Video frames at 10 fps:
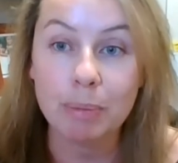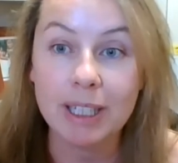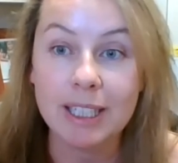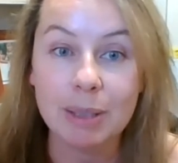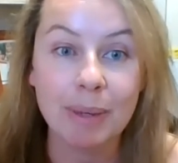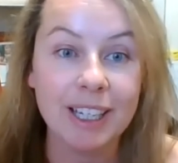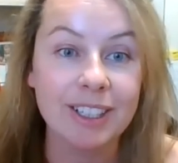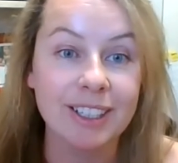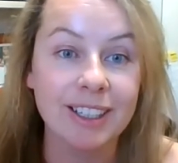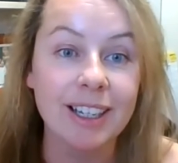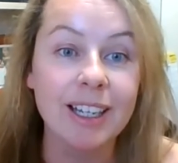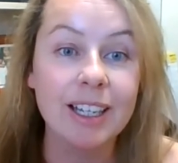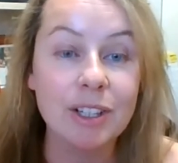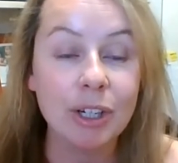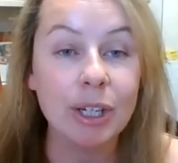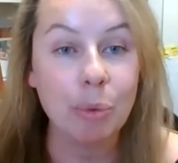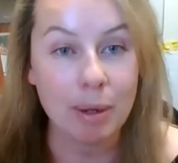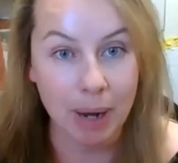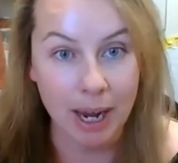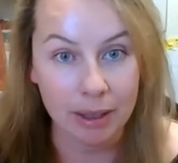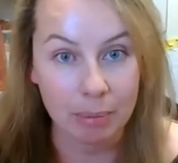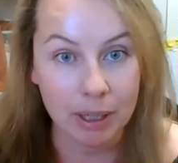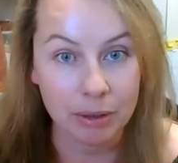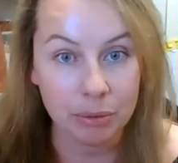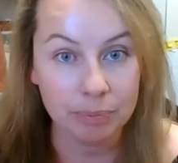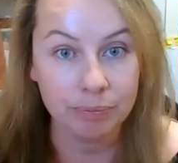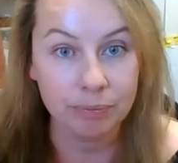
participation is only one part of the puzzle.